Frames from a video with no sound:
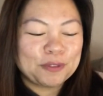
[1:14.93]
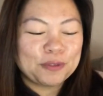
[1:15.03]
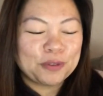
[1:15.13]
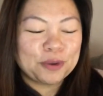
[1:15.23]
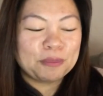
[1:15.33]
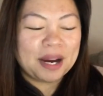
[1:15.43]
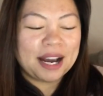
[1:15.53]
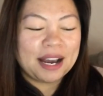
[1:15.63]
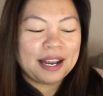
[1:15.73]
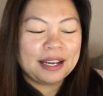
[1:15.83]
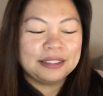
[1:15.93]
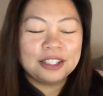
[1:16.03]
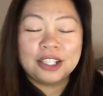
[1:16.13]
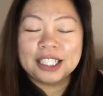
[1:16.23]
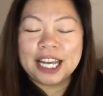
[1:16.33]
for my
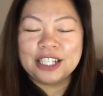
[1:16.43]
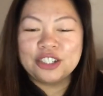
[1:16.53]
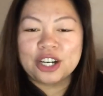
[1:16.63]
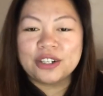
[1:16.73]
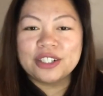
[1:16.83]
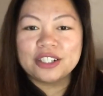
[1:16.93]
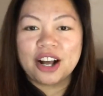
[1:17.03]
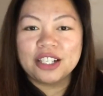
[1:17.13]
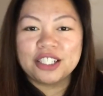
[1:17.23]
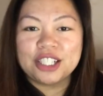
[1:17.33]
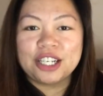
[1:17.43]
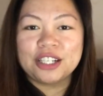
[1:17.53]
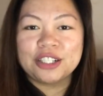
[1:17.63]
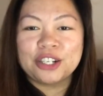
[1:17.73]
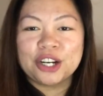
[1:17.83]
adult and gerontology
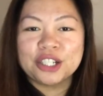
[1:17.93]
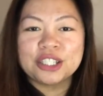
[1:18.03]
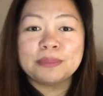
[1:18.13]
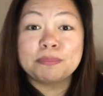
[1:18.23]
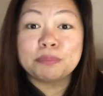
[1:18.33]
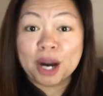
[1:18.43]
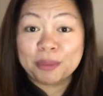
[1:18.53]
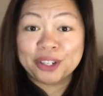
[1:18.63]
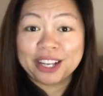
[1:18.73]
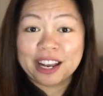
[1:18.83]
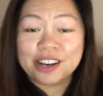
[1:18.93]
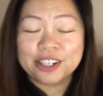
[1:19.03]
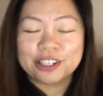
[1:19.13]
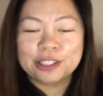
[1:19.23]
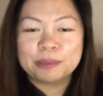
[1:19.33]
nurse primary care
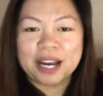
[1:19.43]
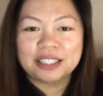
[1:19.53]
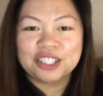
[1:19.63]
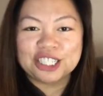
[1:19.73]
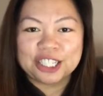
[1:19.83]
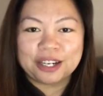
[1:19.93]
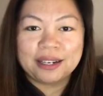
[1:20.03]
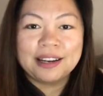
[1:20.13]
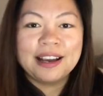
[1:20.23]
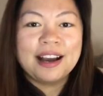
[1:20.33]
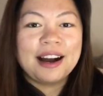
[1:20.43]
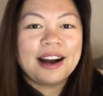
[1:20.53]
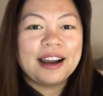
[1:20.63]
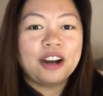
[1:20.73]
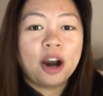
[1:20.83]
nurse practitioner.
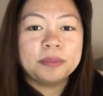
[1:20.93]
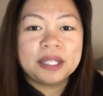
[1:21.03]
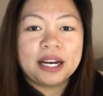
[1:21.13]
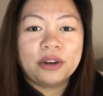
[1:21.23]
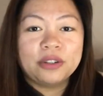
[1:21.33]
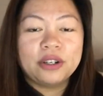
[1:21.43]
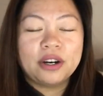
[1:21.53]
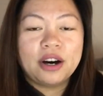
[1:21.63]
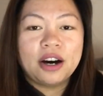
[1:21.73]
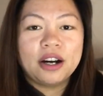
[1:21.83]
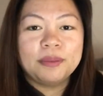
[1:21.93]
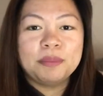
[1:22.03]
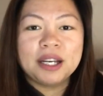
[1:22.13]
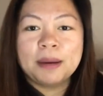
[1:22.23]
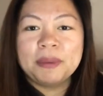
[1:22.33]
I opt out on
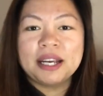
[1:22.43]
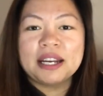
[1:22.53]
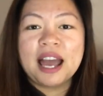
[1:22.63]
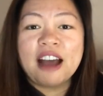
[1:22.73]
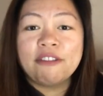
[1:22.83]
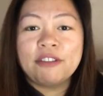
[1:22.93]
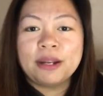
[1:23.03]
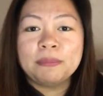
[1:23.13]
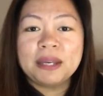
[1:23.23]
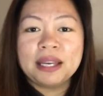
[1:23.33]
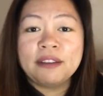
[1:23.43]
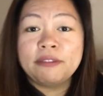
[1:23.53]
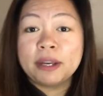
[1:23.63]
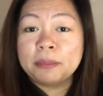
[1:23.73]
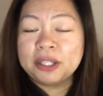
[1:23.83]
becoming an FNP,
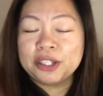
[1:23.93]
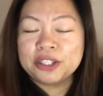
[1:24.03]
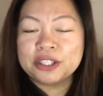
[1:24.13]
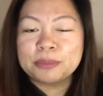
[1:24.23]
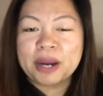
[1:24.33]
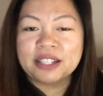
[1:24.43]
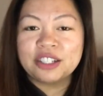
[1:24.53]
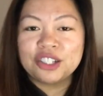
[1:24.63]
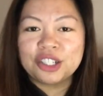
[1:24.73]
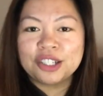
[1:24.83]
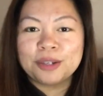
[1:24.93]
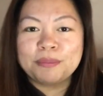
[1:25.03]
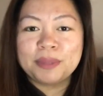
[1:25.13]
family nurse practitioner,